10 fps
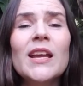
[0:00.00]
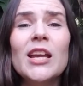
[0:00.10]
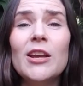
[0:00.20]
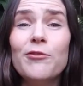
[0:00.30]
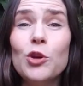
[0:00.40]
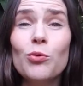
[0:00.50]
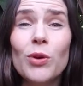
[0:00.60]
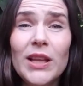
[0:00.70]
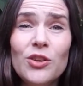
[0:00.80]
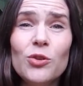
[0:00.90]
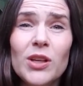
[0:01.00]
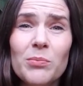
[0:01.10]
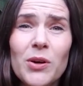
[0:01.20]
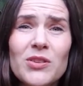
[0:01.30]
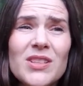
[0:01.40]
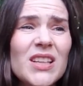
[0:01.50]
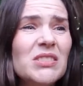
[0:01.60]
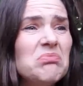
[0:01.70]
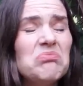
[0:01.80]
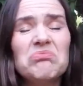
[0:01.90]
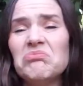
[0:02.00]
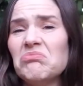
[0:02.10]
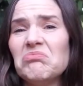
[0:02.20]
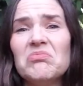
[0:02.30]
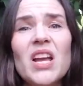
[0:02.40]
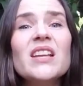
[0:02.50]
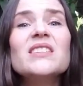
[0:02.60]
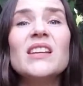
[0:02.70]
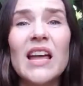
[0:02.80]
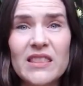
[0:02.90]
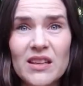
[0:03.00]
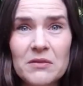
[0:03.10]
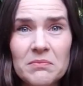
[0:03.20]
if you really do it in person, it's nothing.